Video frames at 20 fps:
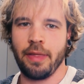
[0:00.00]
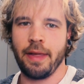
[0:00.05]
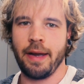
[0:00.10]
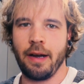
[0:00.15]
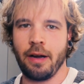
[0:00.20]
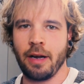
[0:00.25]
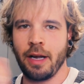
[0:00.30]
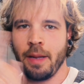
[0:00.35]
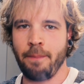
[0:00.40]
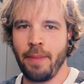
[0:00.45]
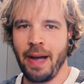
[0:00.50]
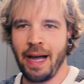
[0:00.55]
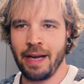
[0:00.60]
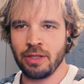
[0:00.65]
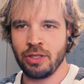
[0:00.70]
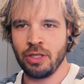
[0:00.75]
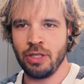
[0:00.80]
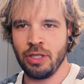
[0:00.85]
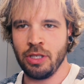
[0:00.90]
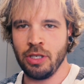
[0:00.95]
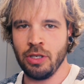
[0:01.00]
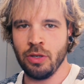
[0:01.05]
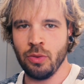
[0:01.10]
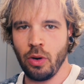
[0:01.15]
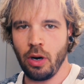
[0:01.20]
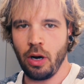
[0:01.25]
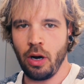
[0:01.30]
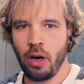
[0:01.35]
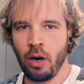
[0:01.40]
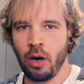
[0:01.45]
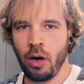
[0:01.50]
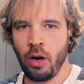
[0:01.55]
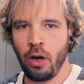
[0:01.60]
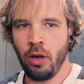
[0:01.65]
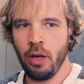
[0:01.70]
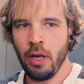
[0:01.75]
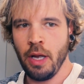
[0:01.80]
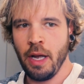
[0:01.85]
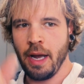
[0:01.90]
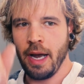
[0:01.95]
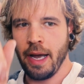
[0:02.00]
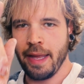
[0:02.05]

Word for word: then I'll get back to you all.